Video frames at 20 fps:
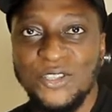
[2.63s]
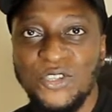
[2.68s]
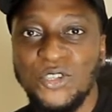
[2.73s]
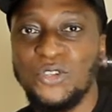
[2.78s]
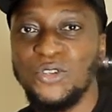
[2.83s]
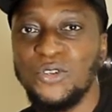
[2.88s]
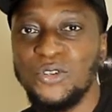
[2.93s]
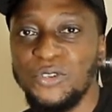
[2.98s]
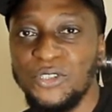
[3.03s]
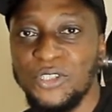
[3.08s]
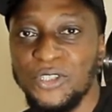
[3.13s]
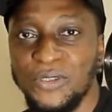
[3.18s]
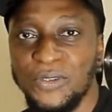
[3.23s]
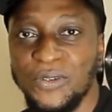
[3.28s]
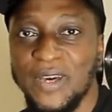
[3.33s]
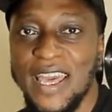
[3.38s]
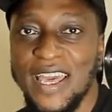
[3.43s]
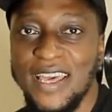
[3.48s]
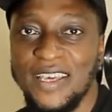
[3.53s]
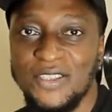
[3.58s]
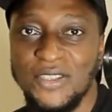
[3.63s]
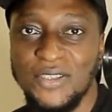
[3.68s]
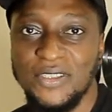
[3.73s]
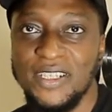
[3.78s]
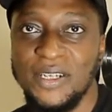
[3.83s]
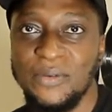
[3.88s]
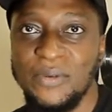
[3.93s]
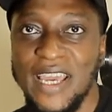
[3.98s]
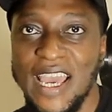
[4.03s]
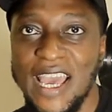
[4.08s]
Studio and
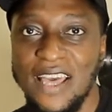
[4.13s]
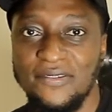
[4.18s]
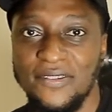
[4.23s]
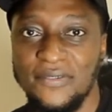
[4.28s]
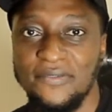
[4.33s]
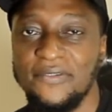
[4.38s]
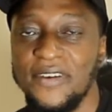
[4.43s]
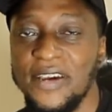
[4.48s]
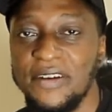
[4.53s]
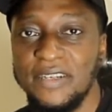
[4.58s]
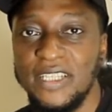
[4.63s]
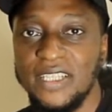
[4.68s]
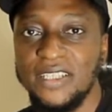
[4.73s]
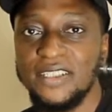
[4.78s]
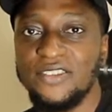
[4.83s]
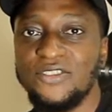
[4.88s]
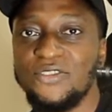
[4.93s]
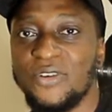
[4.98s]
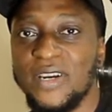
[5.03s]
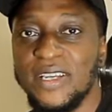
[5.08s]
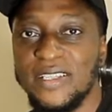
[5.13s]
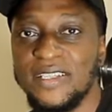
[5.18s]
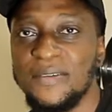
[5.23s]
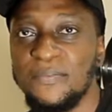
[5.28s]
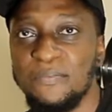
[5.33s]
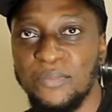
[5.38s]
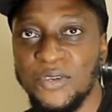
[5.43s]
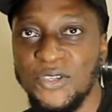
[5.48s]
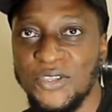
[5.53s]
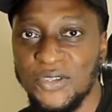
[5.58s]
today we have a very
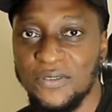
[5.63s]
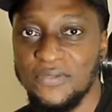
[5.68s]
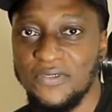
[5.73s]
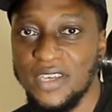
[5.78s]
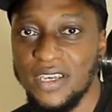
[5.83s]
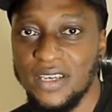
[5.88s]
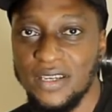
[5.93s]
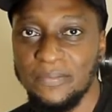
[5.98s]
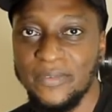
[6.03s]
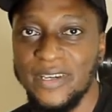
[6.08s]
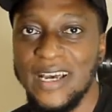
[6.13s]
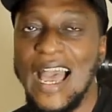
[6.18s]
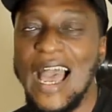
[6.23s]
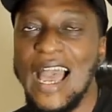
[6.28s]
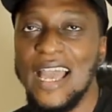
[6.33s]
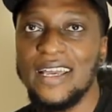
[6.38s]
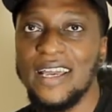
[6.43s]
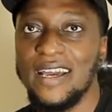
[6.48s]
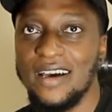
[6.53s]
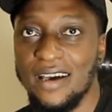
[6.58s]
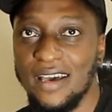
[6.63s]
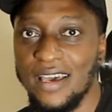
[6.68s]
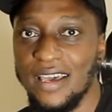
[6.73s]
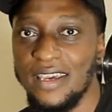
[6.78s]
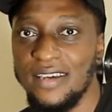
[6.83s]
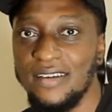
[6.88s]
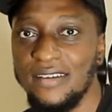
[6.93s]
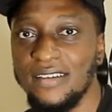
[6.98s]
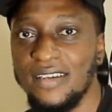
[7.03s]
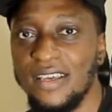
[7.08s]
interesting piece of gear by
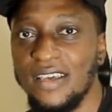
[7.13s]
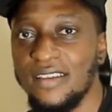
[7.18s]
Akai,